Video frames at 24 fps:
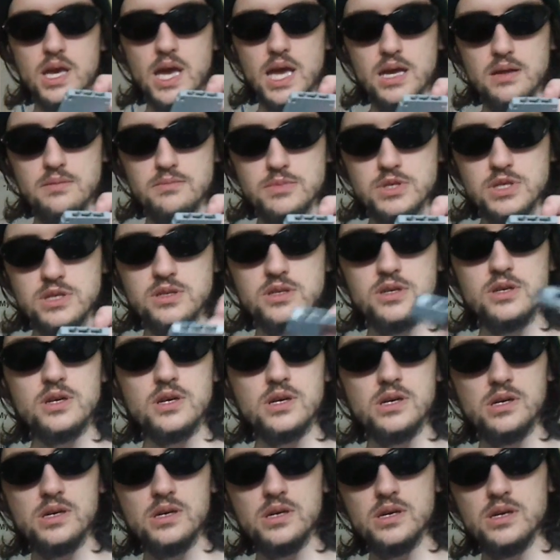
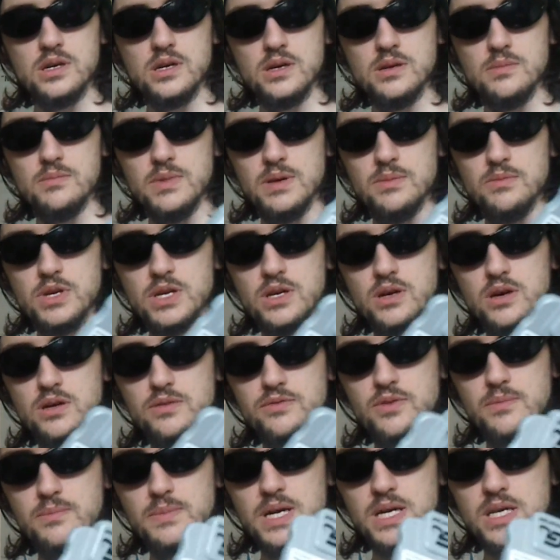Gamester memory
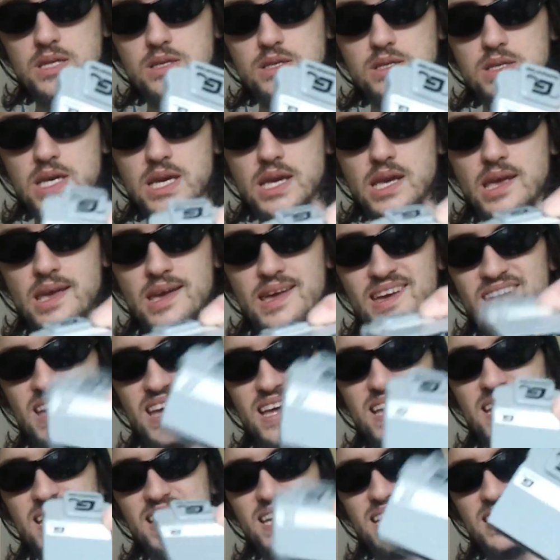card from back in the day
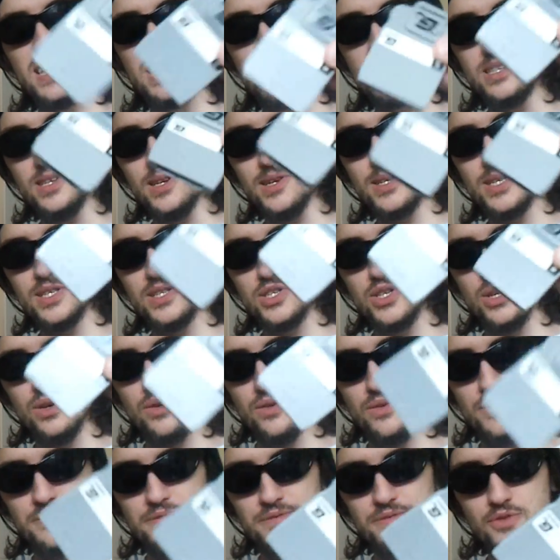decided to
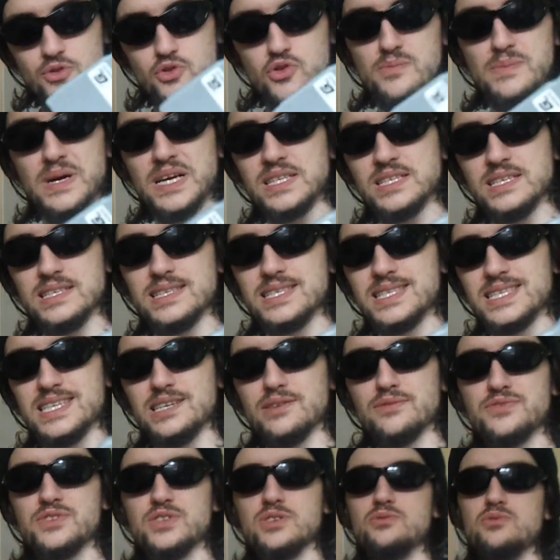unformat
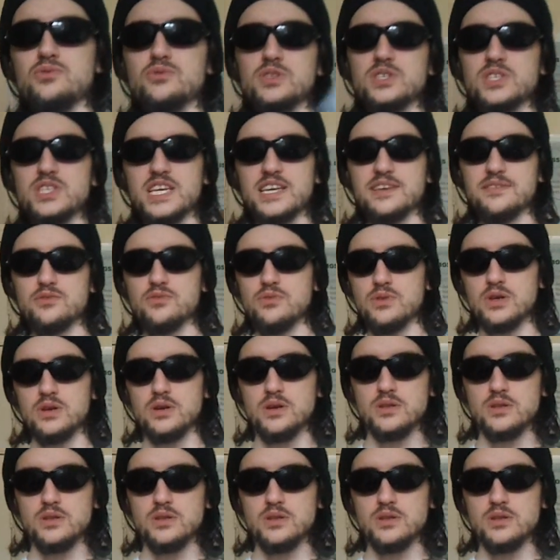itself, so all the saves were